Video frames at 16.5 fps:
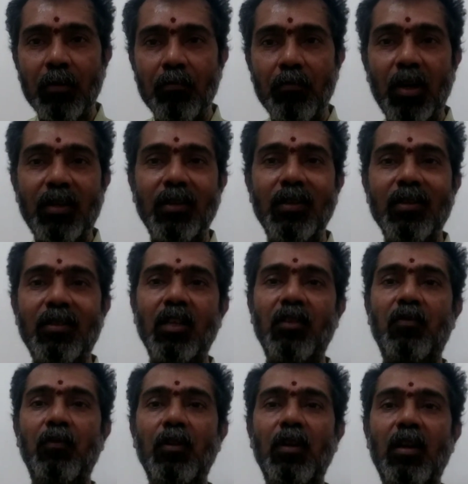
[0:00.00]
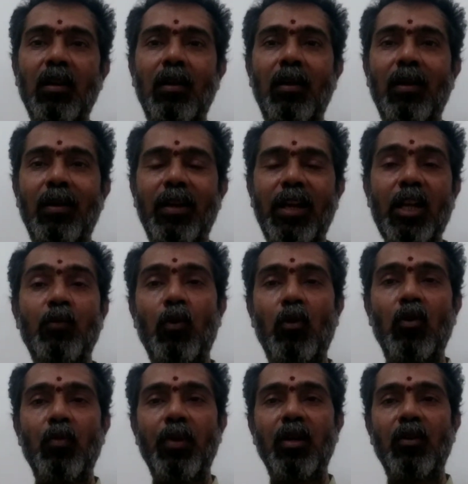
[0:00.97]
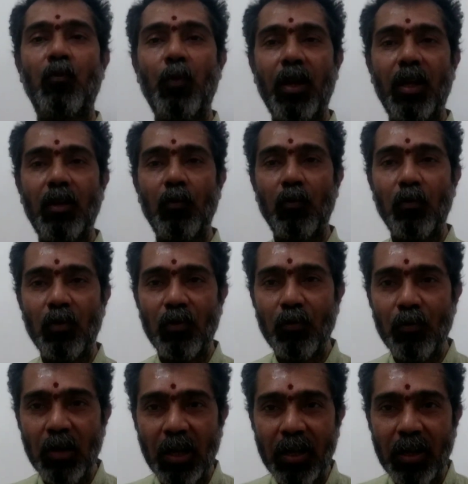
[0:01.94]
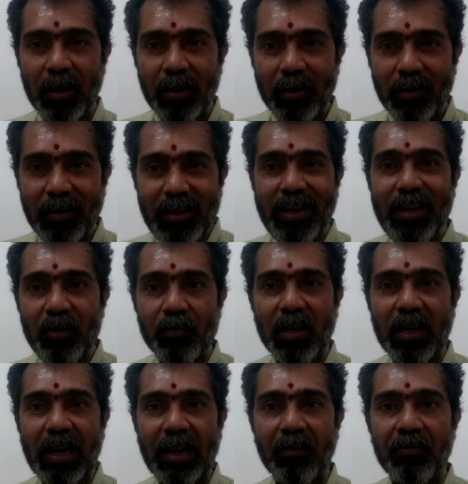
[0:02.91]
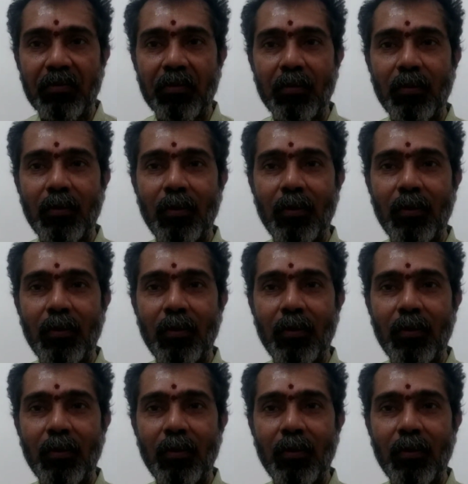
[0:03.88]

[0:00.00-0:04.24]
but in a zestful environment where you lead your life.